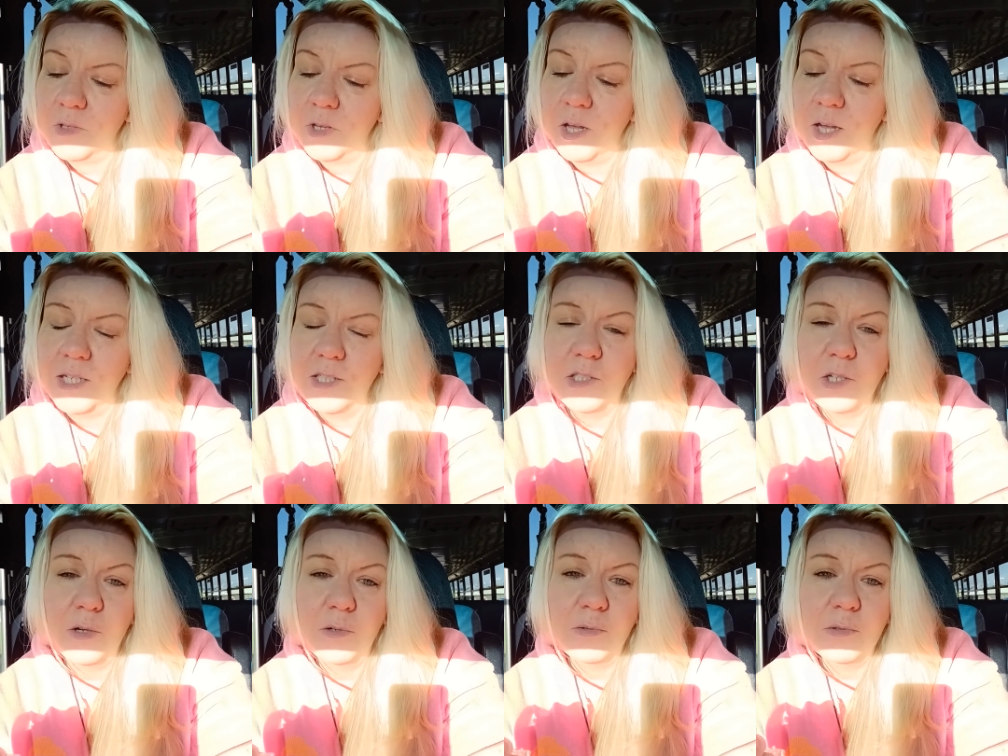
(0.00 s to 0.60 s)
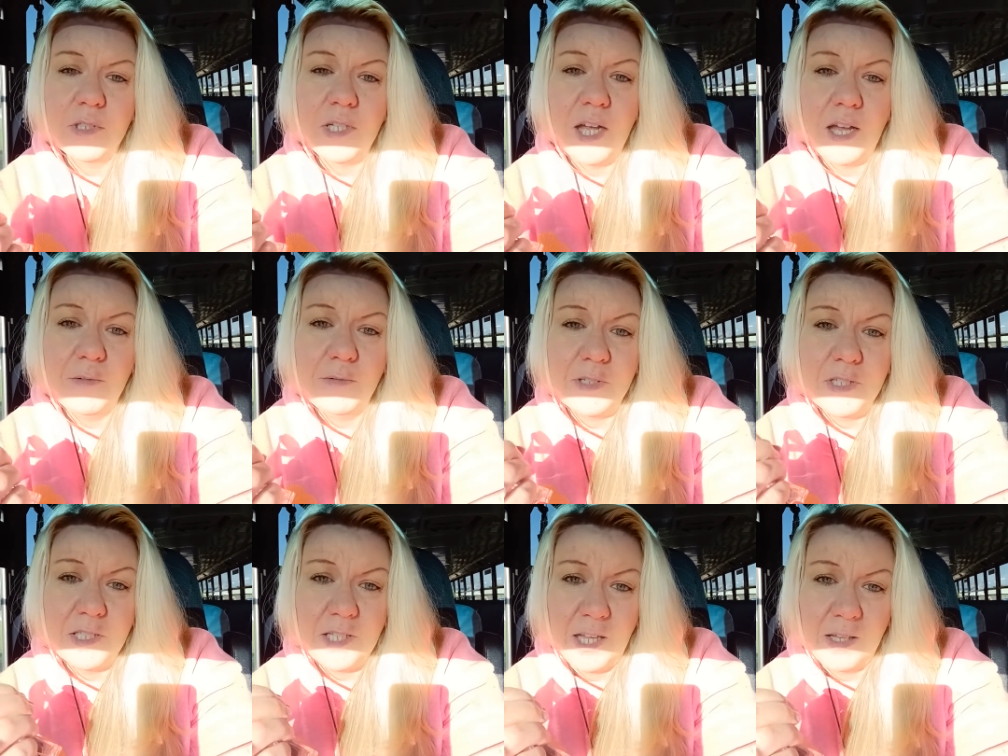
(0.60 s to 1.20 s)
I don't have
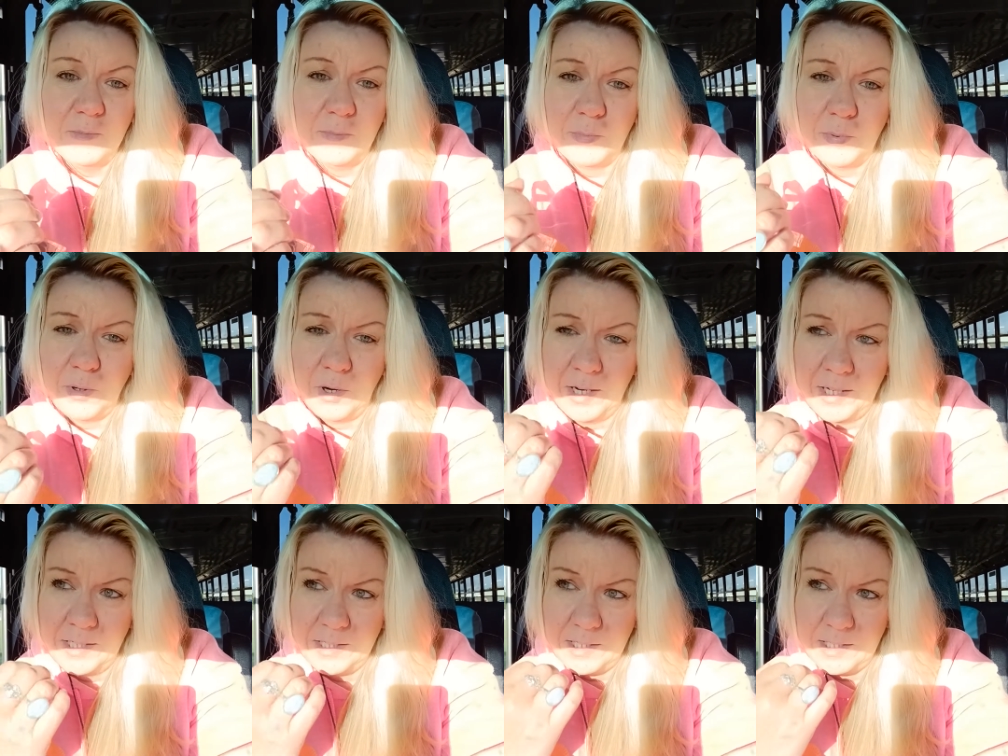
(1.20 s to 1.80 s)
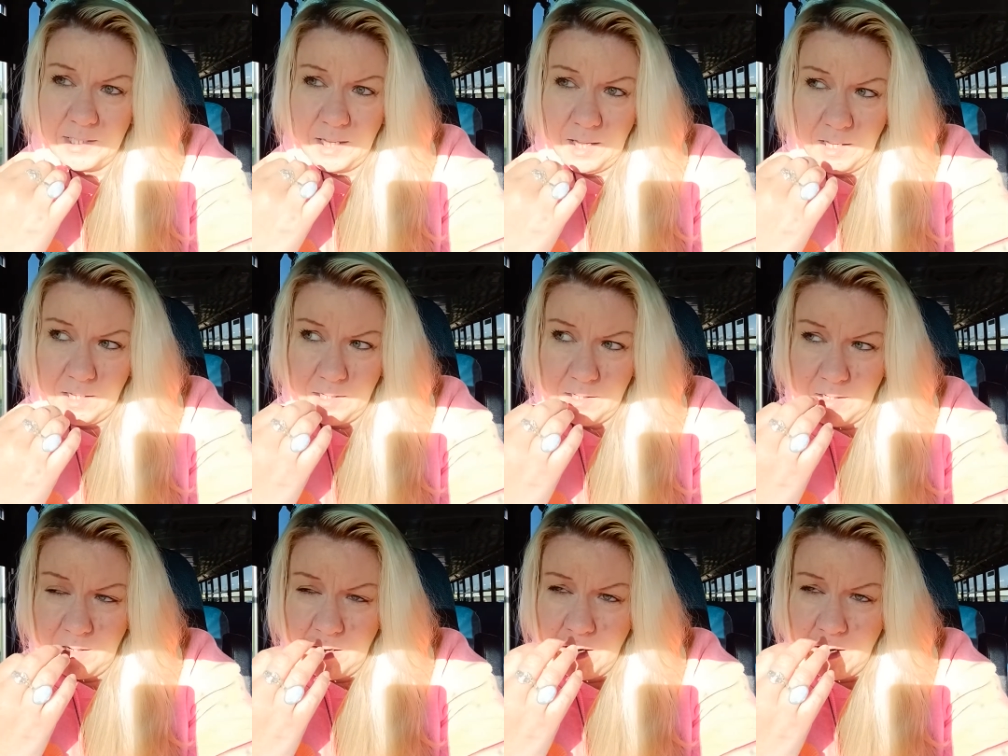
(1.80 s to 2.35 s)
a set price yet.